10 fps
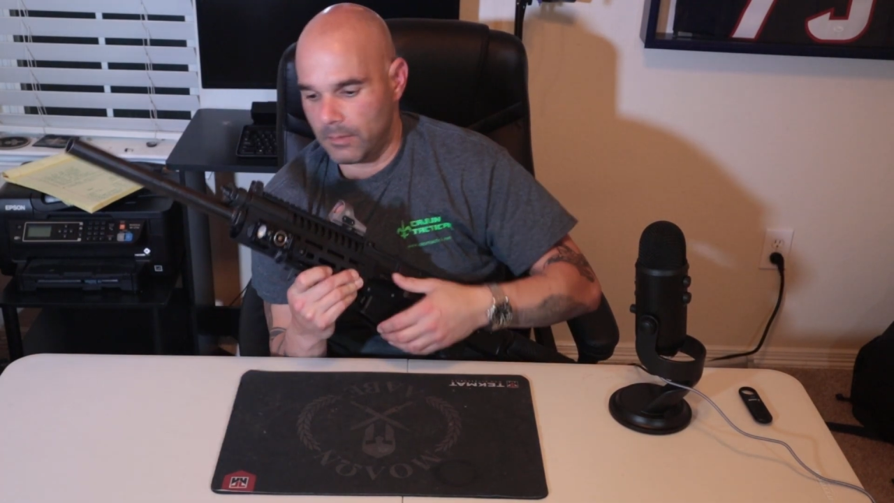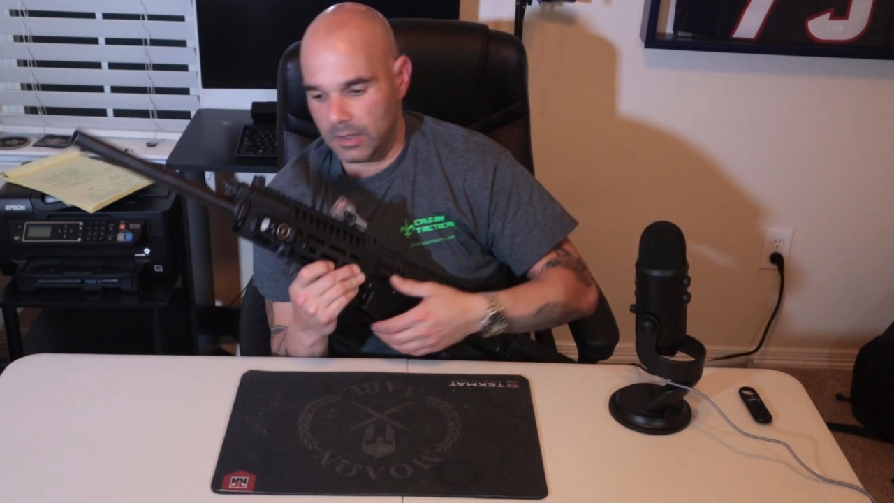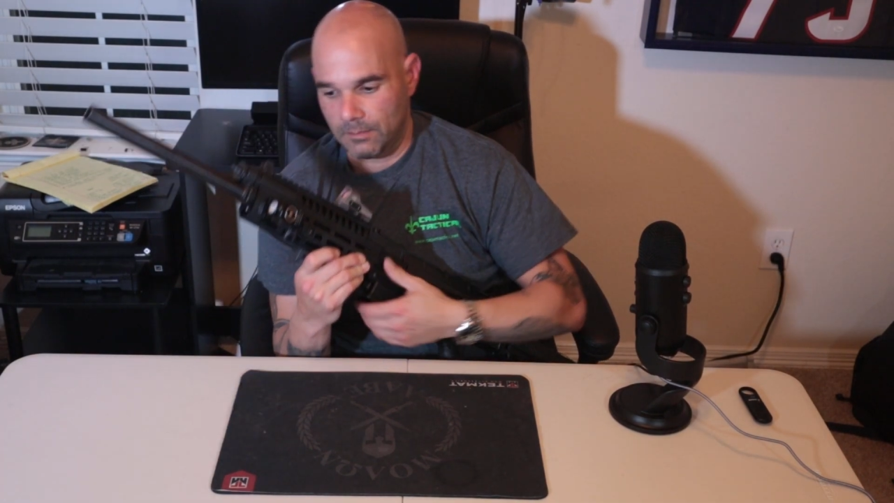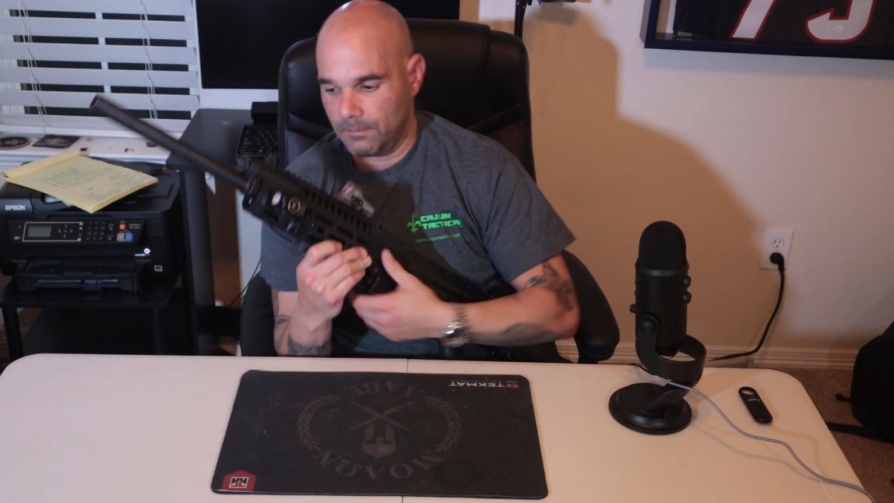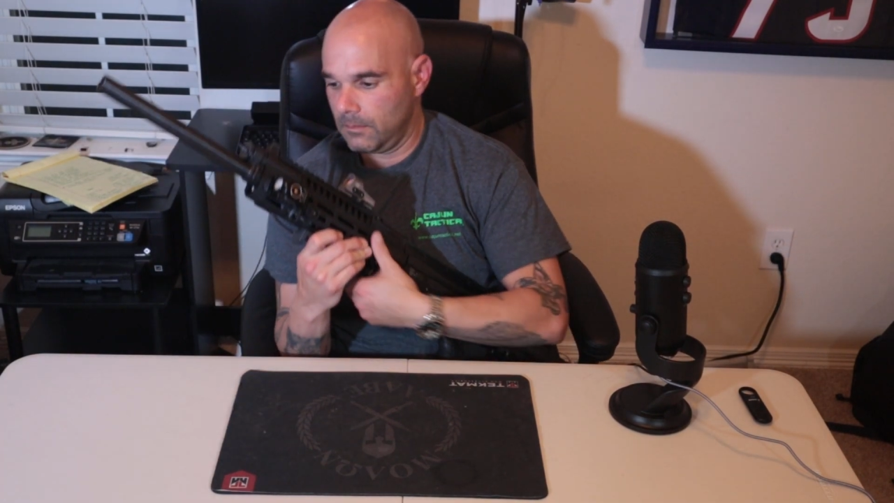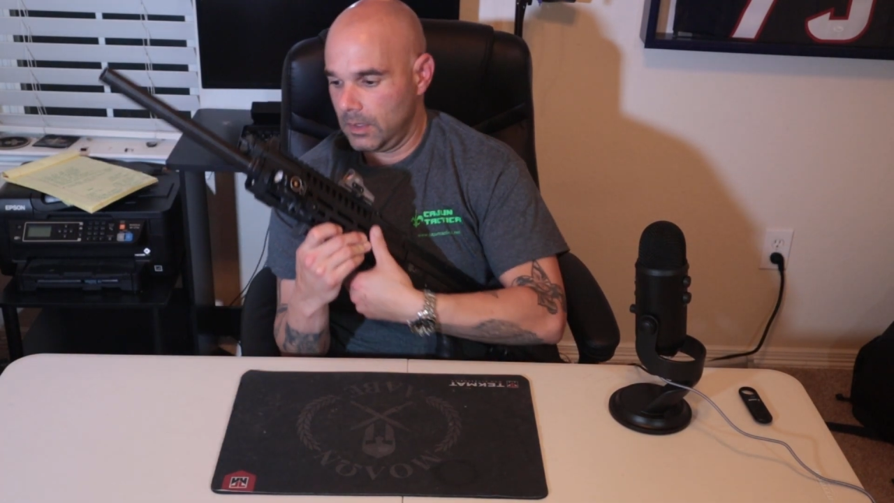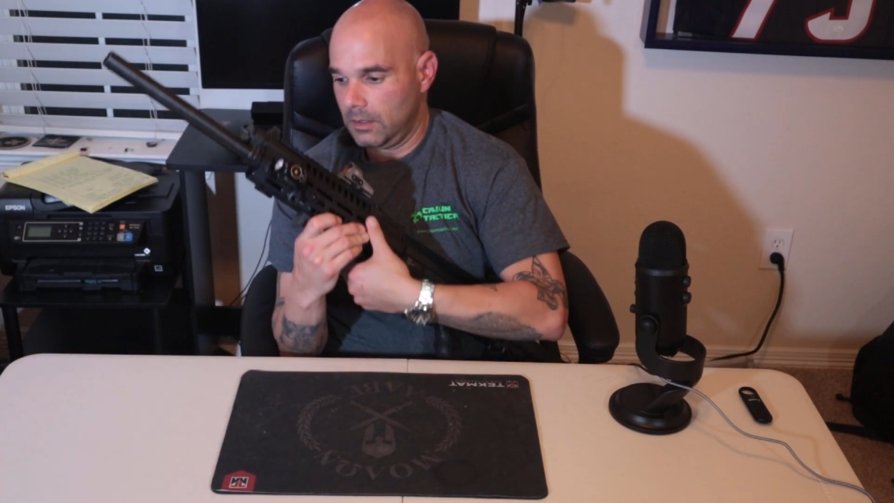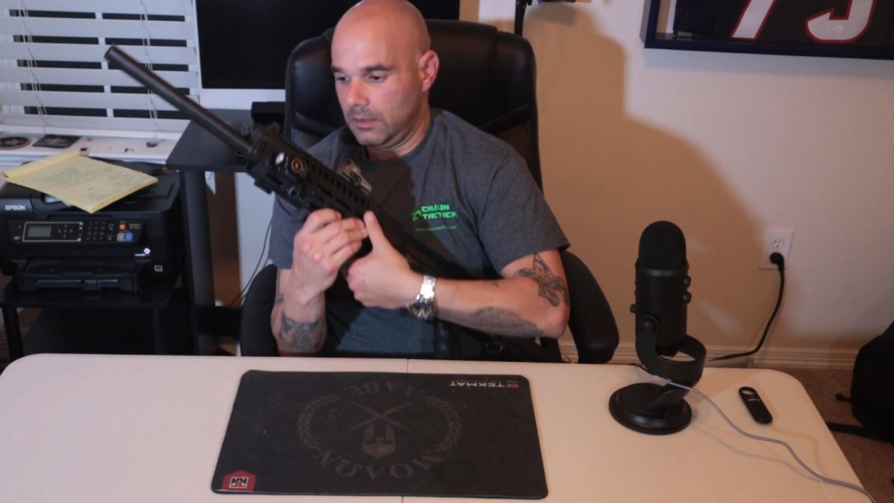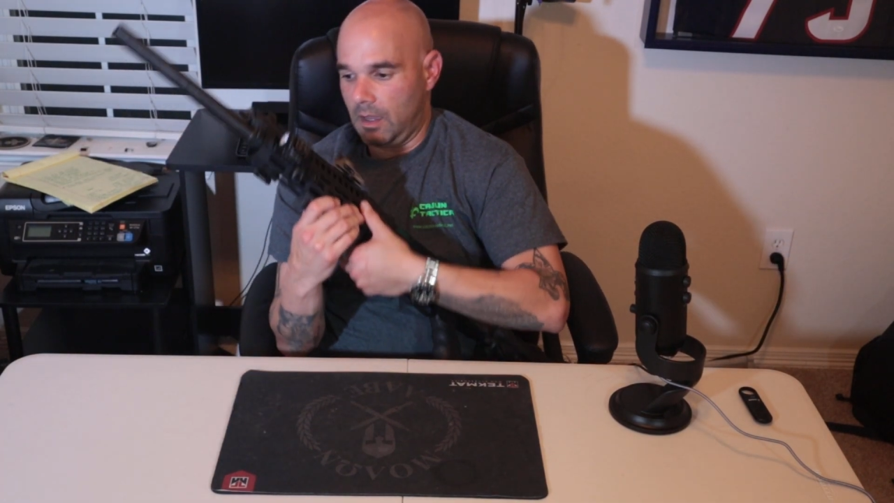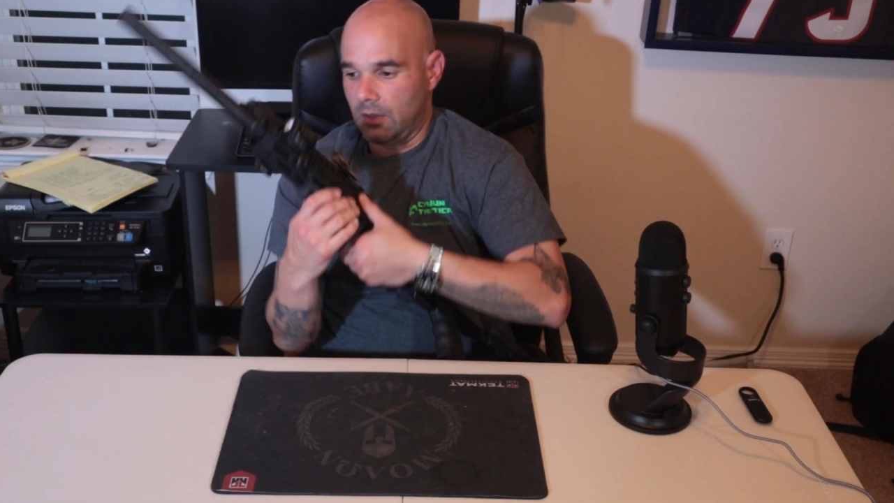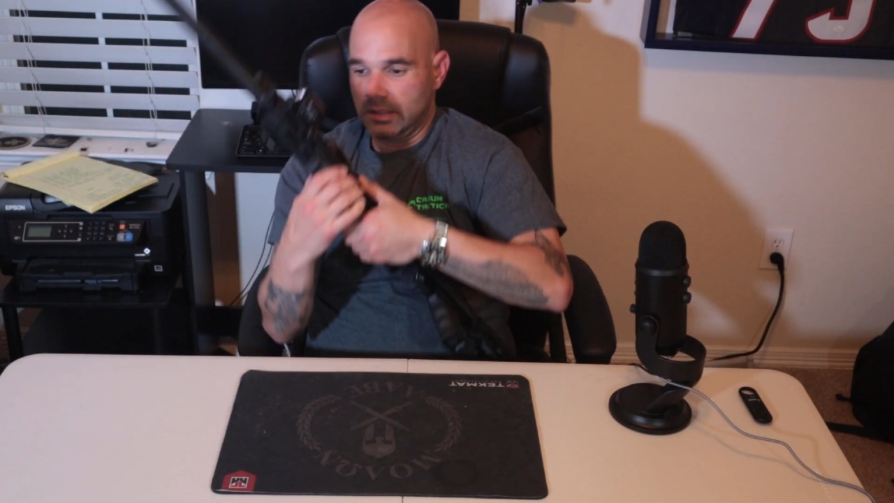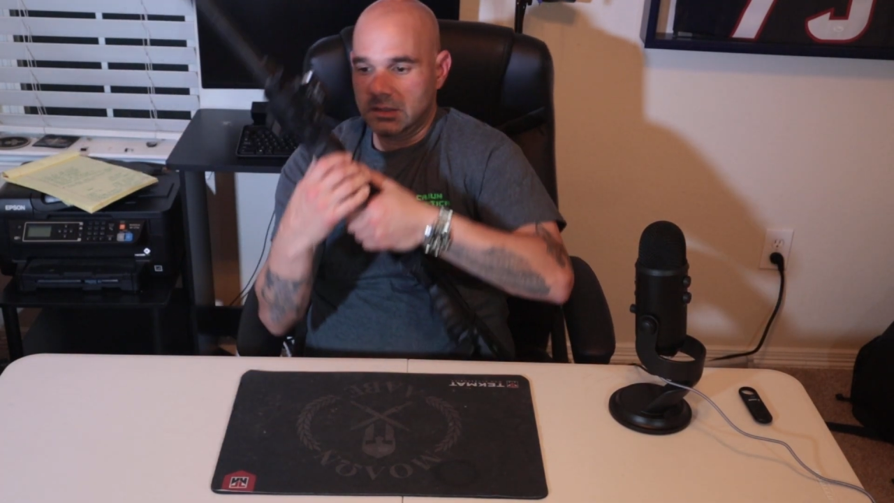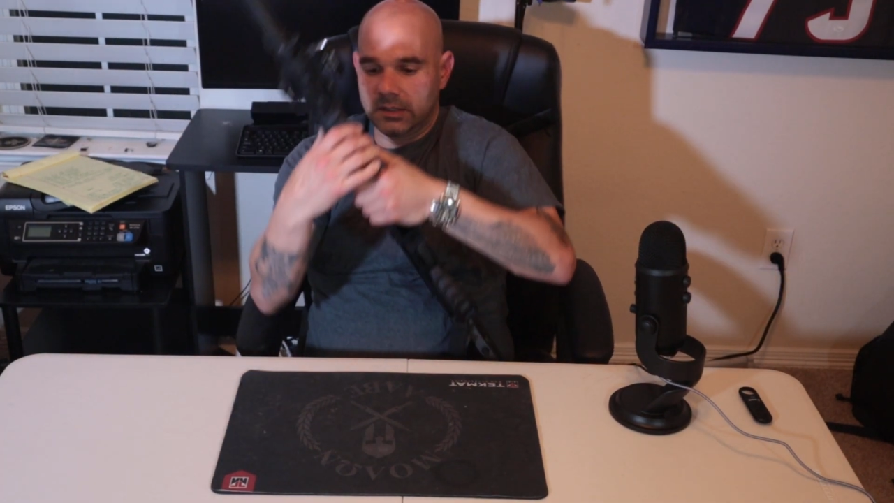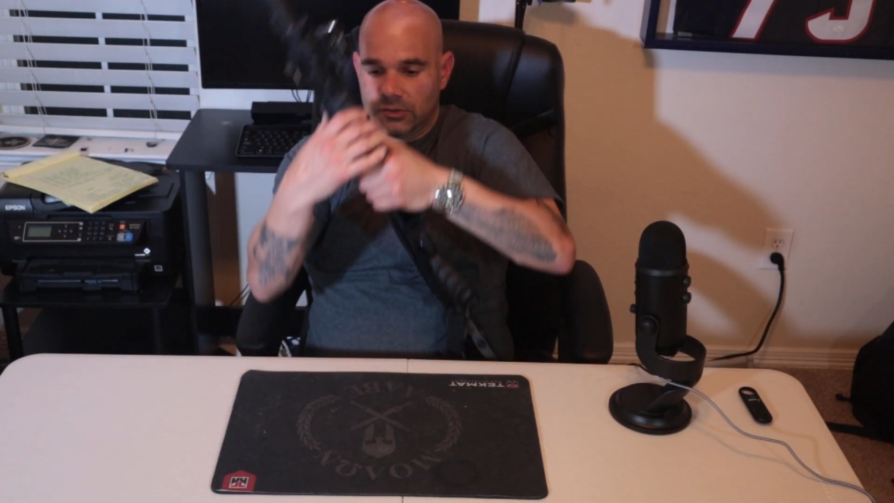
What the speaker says: mean, y'all, this thing's